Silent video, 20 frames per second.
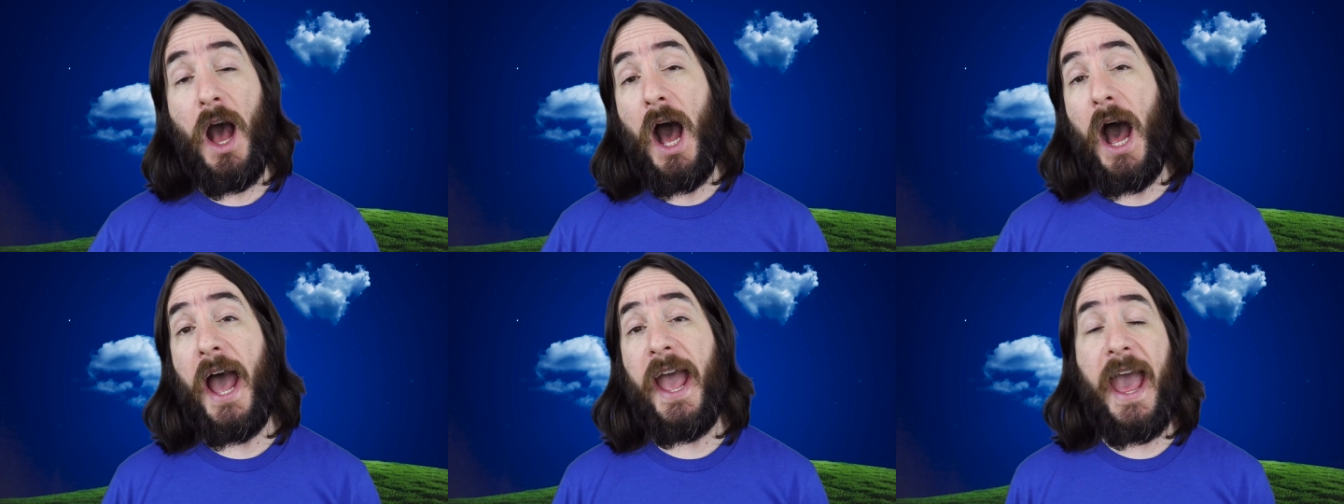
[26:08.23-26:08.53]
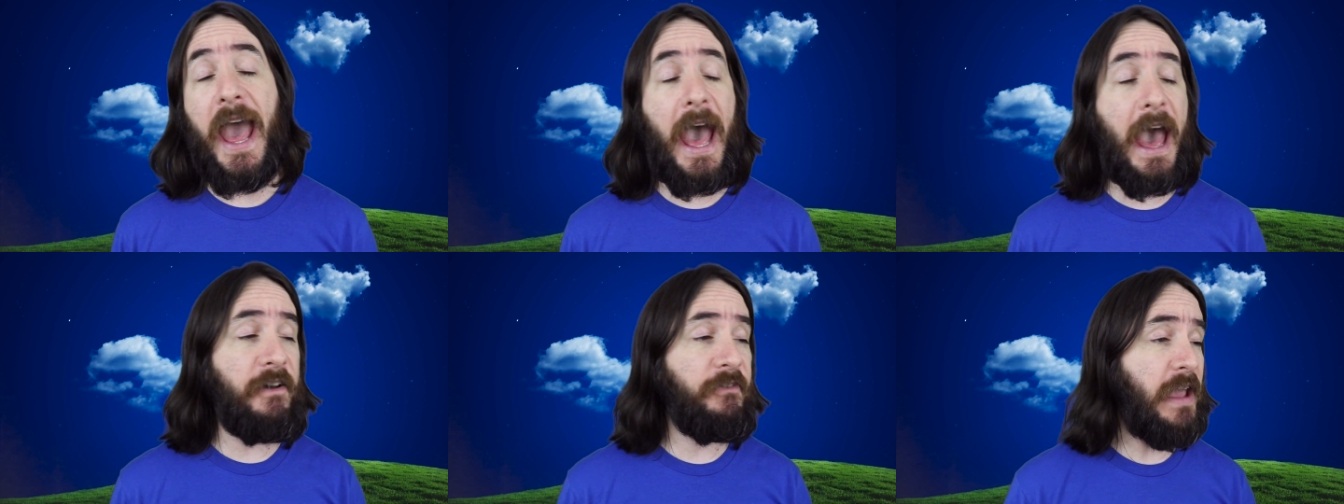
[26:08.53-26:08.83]
I
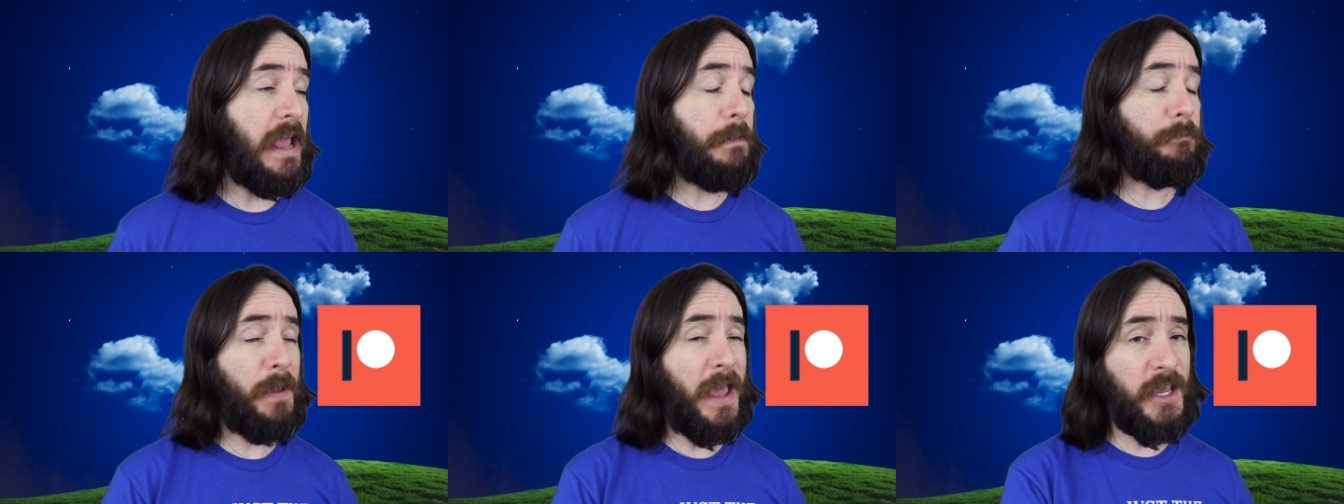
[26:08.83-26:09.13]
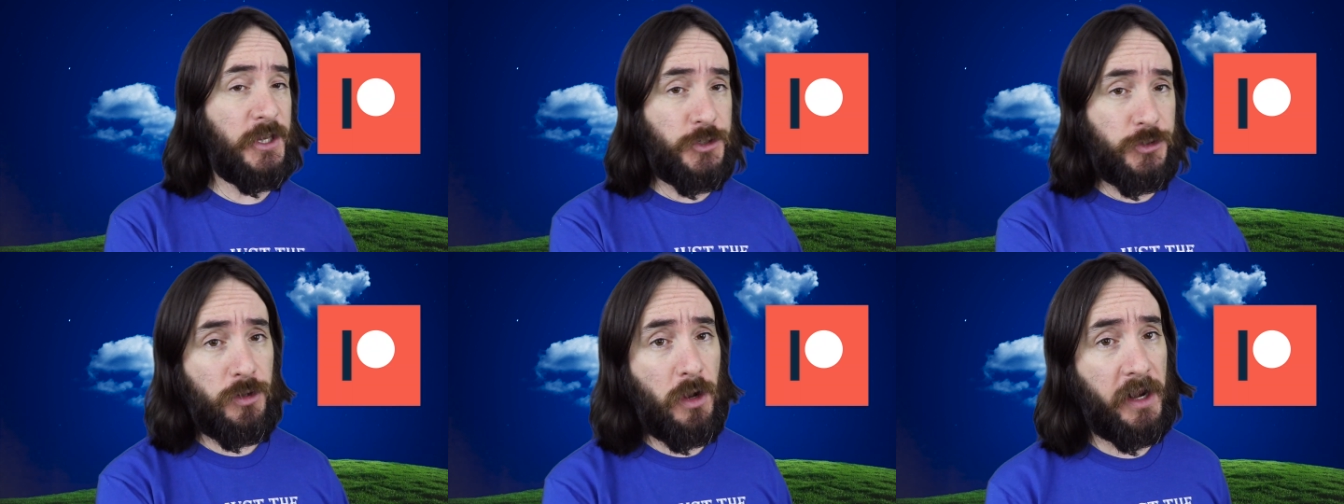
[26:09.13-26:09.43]
have a
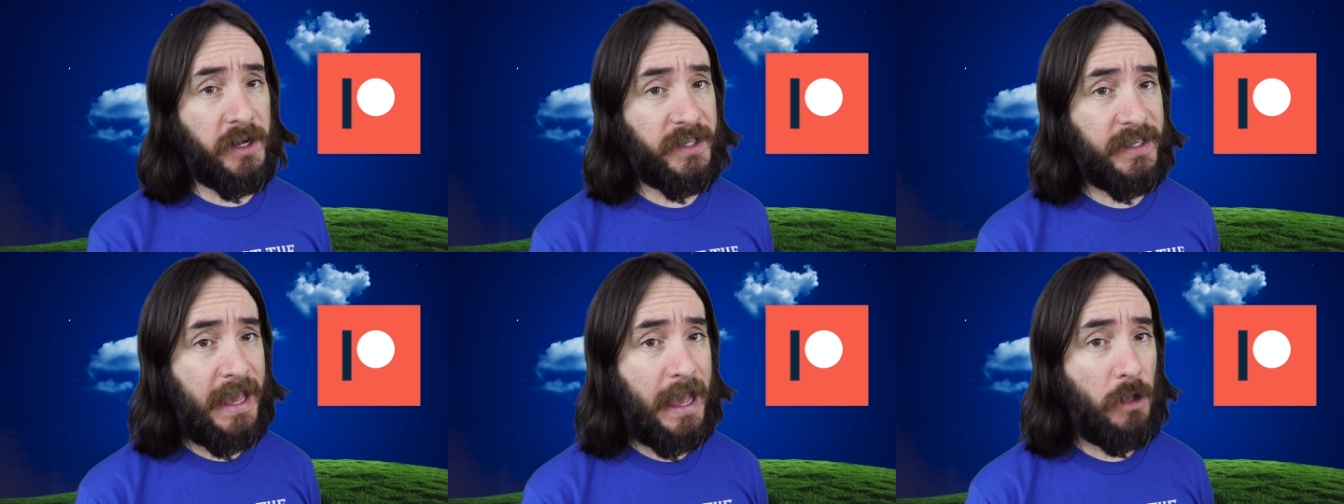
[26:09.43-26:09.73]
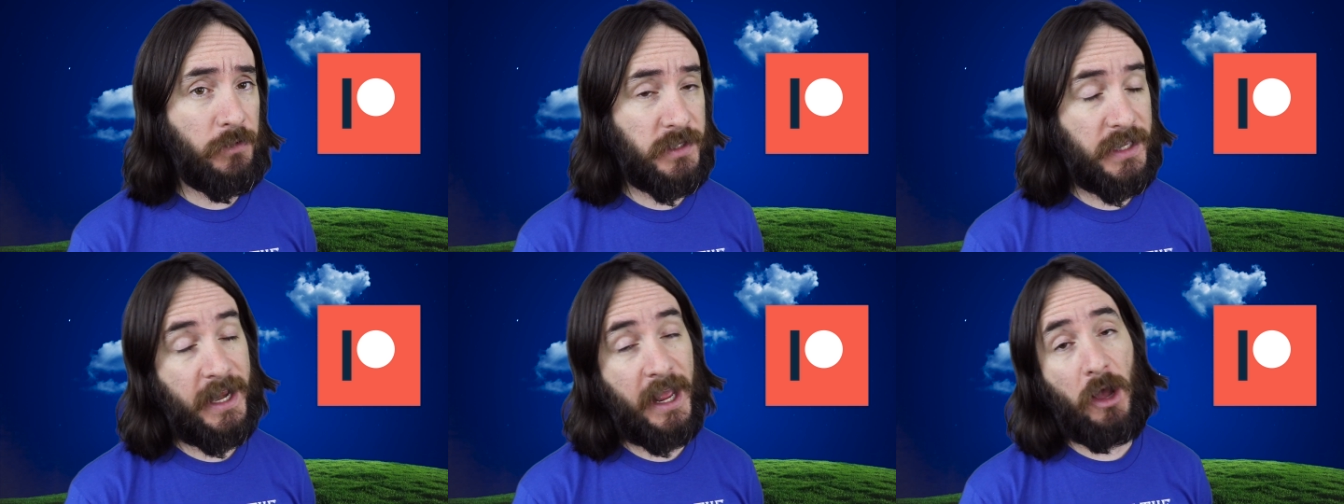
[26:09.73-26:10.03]
Patreon
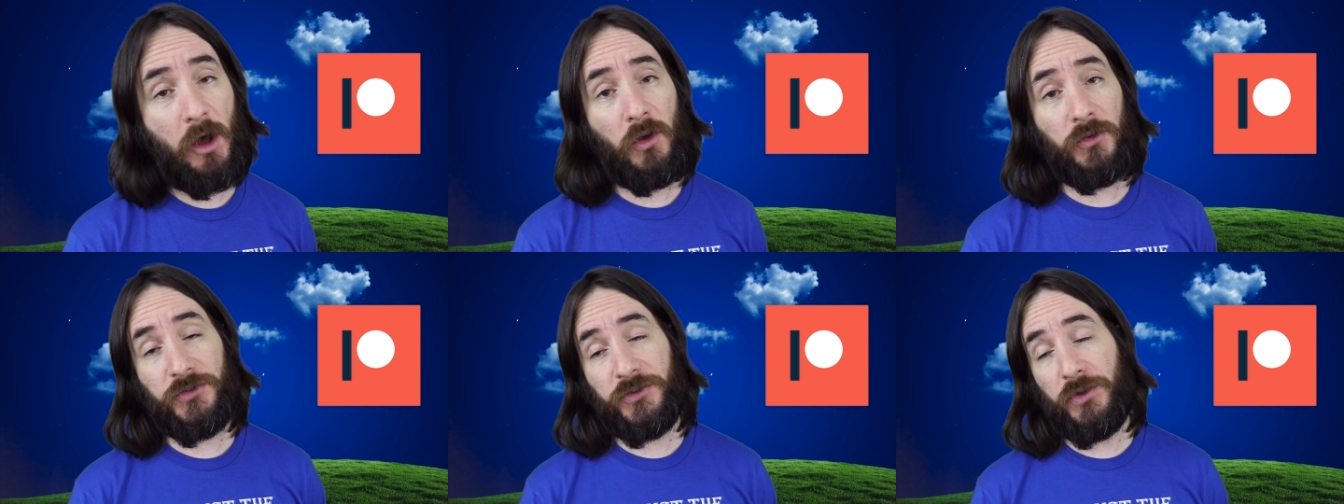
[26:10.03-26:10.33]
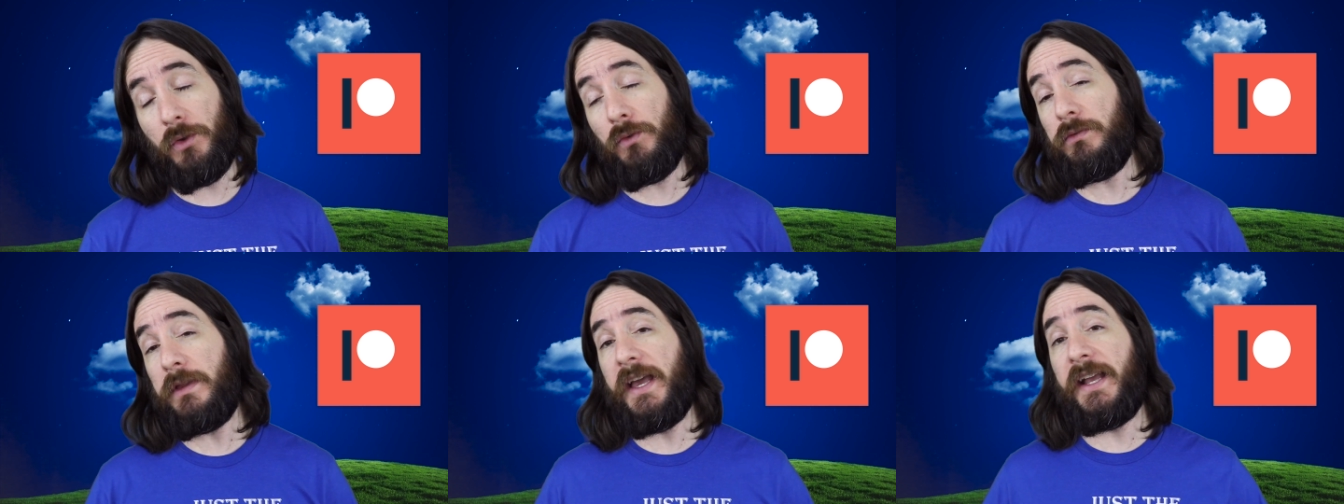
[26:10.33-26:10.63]
account, and I
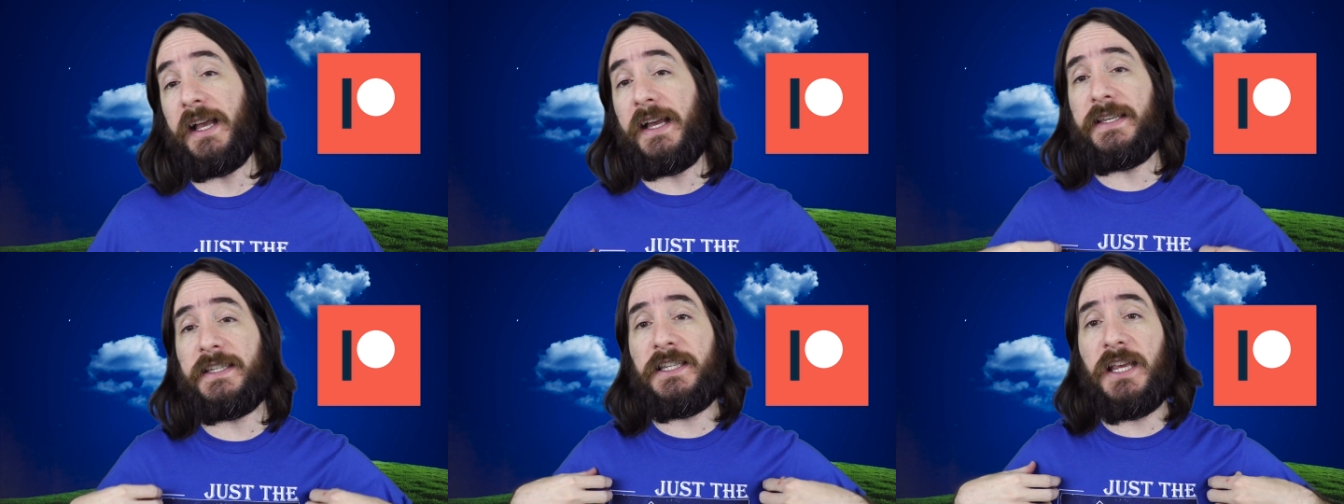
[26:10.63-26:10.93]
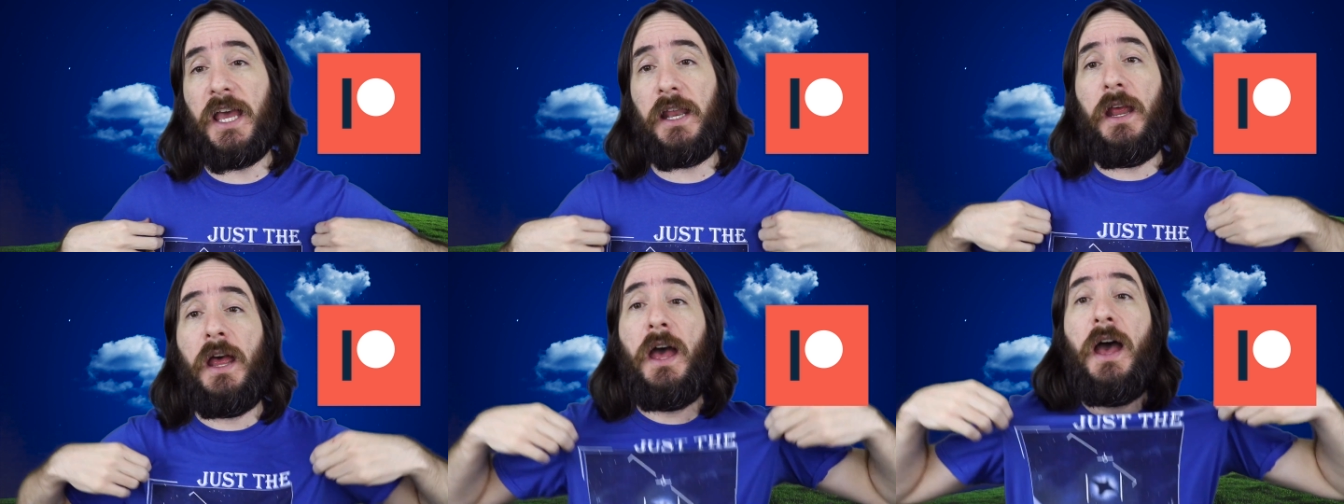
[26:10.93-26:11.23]
also, like I
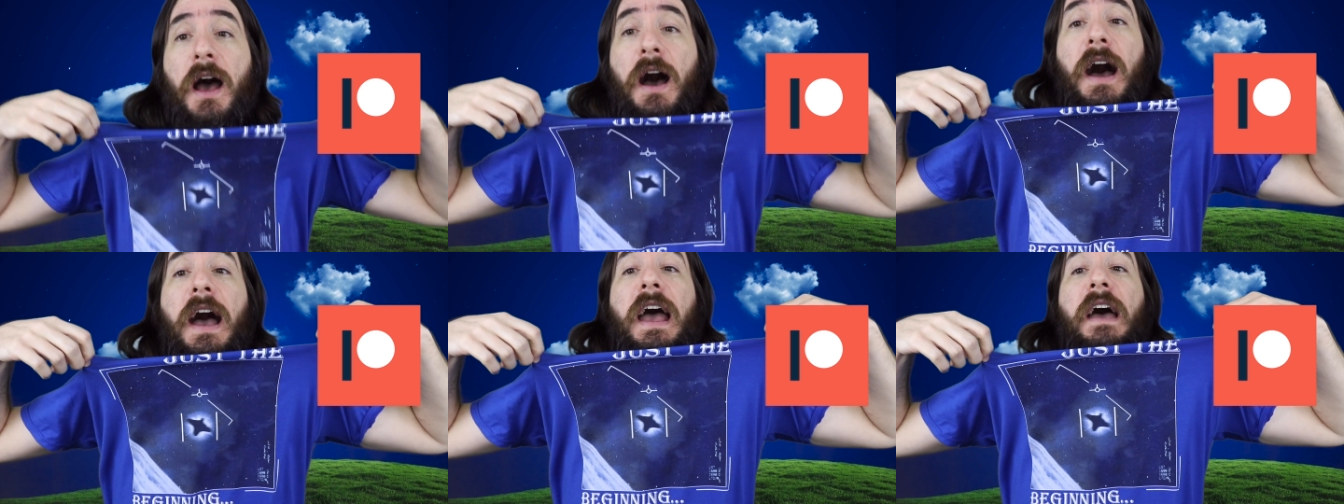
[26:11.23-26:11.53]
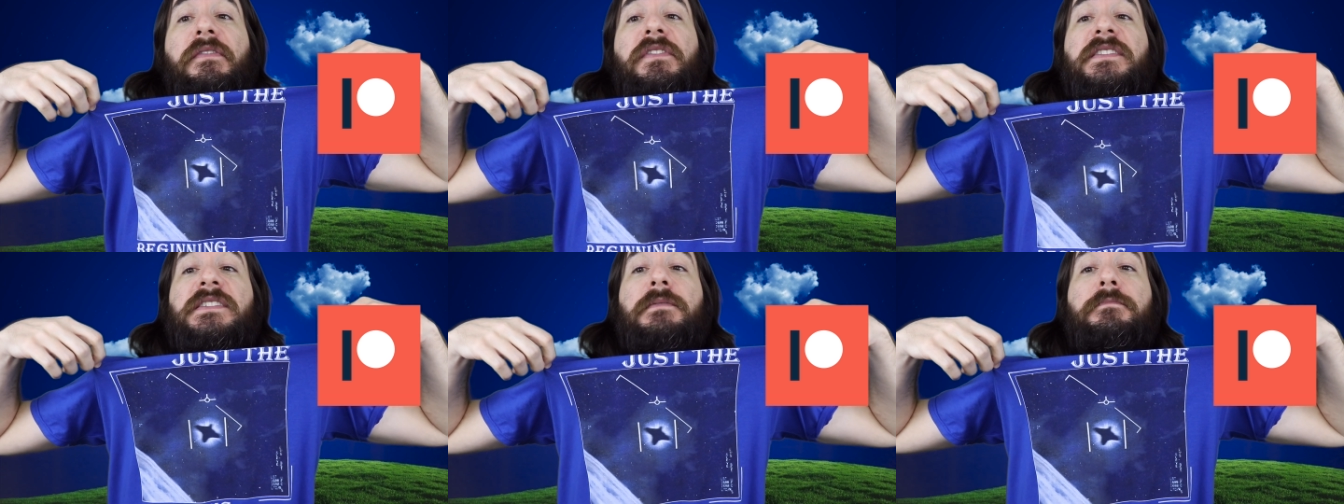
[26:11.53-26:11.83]
said, I
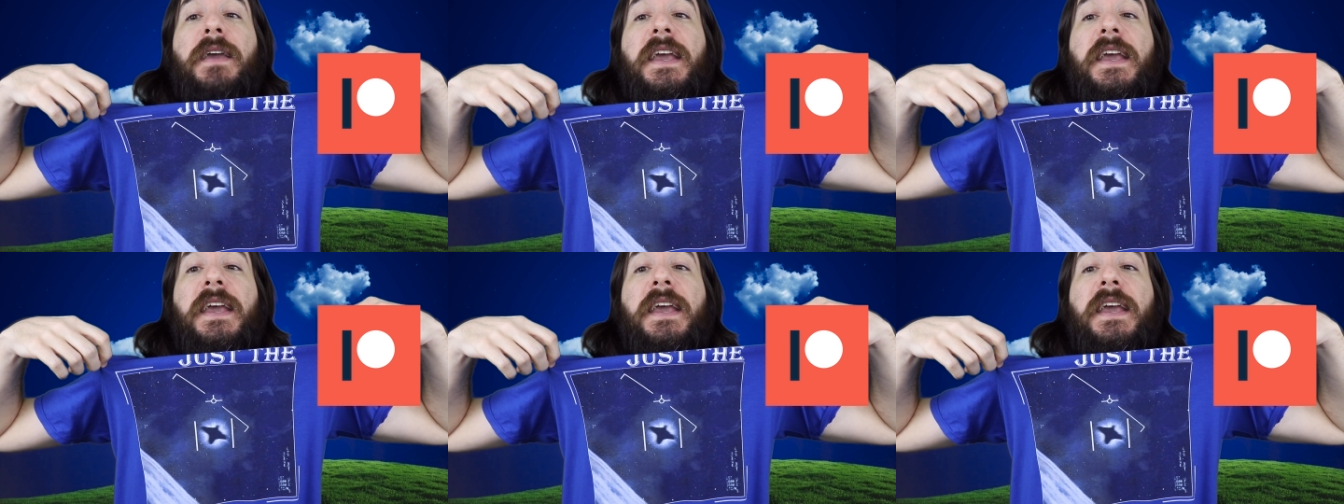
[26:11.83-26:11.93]
have this